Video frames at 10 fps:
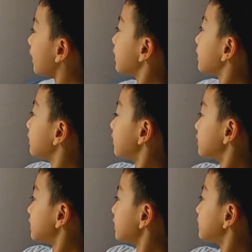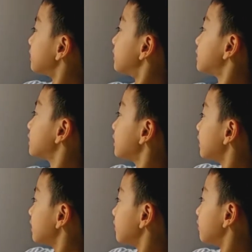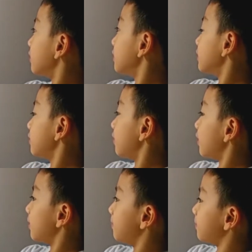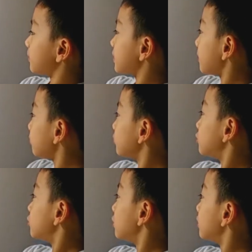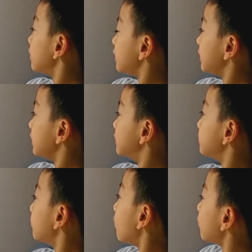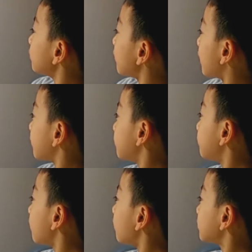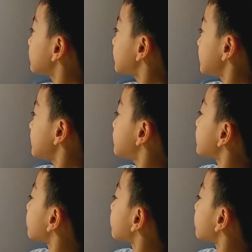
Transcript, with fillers: And in the desert, the temperature is more than 40